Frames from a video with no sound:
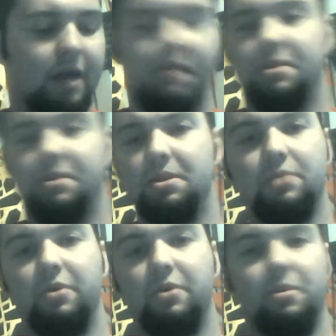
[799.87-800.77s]
it's
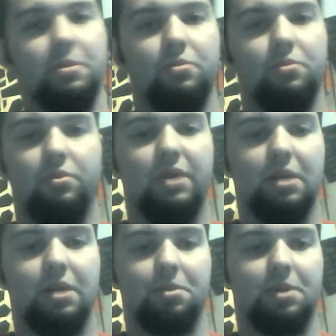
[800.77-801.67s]
just one of those
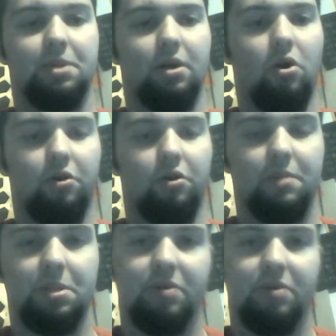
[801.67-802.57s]
really interesting
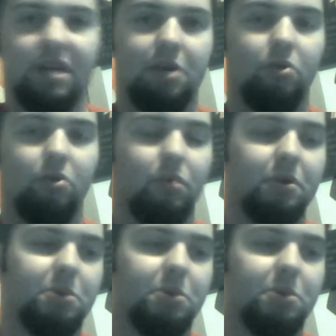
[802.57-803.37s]
arguments you get into with